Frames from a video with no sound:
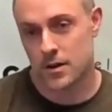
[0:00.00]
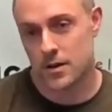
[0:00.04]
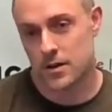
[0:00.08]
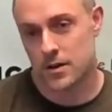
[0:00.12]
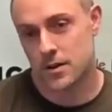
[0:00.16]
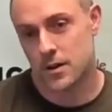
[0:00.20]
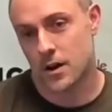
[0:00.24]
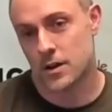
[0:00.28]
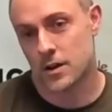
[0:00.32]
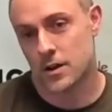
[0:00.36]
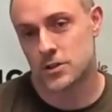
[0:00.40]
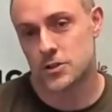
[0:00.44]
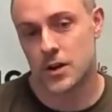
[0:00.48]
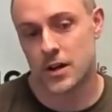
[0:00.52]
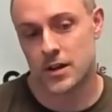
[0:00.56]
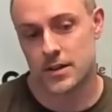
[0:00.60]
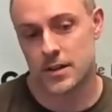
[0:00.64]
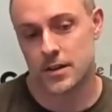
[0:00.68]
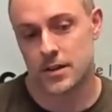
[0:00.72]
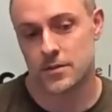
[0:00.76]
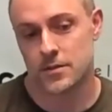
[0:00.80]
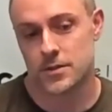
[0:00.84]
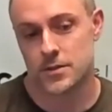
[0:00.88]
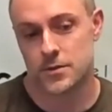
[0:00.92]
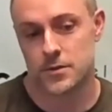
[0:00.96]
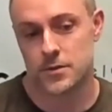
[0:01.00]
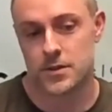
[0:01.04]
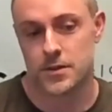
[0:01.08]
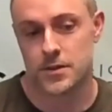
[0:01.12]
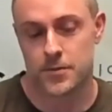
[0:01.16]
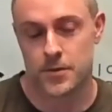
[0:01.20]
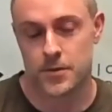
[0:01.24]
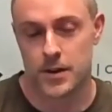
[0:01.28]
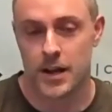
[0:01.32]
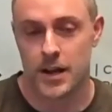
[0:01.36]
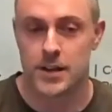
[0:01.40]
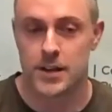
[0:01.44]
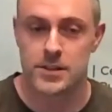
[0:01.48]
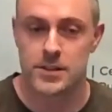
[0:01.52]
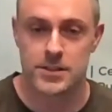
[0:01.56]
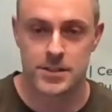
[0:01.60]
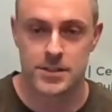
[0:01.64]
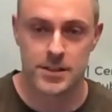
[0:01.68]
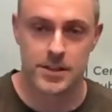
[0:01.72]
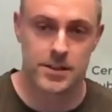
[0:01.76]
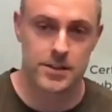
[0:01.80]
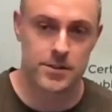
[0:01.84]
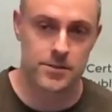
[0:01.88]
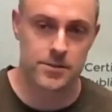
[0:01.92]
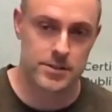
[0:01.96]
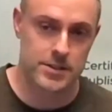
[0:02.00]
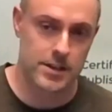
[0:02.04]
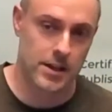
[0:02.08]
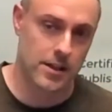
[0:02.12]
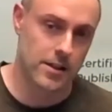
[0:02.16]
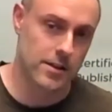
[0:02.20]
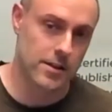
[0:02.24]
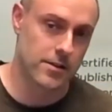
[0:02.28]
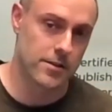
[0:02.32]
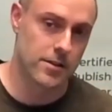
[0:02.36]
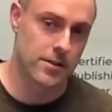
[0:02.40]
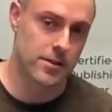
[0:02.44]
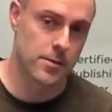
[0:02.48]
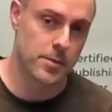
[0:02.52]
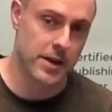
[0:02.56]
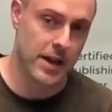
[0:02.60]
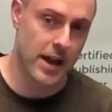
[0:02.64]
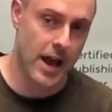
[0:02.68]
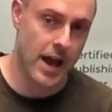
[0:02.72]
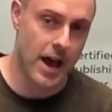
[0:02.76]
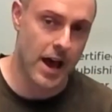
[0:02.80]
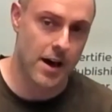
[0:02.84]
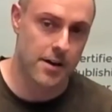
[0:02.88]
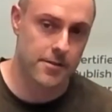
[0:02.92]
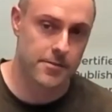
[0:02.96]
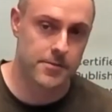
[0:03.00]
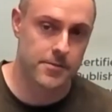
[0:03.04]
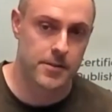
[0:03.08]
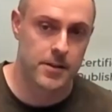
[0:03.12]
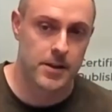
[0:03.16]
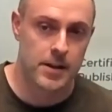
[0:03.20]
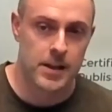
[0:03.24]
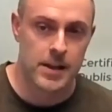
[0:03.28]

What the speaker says: contract out to a different agency to do selling on their behalf.